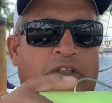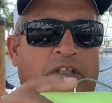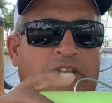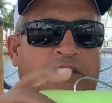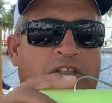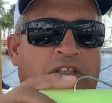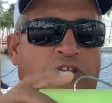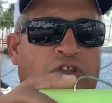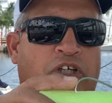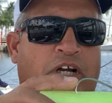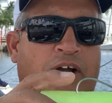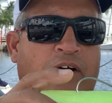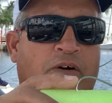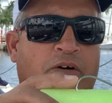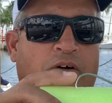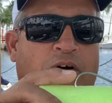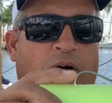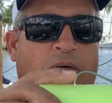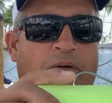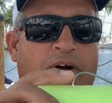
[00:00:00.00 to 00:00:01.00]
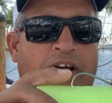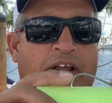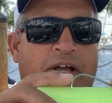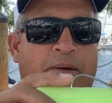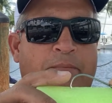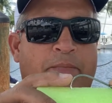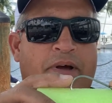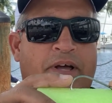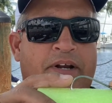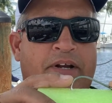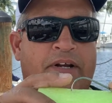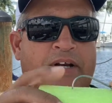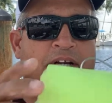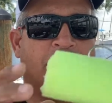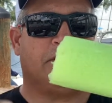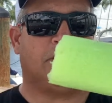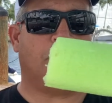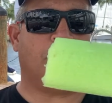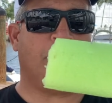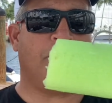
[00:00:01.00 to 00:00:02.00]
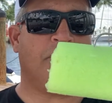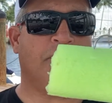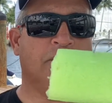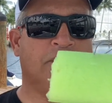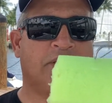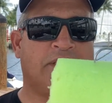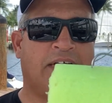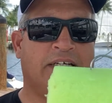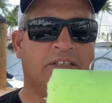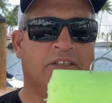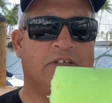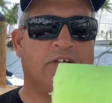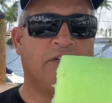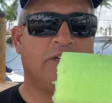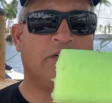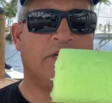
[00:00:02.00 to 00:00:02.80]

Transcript: This is a J hook already embedded in. It's a pretty good size hook,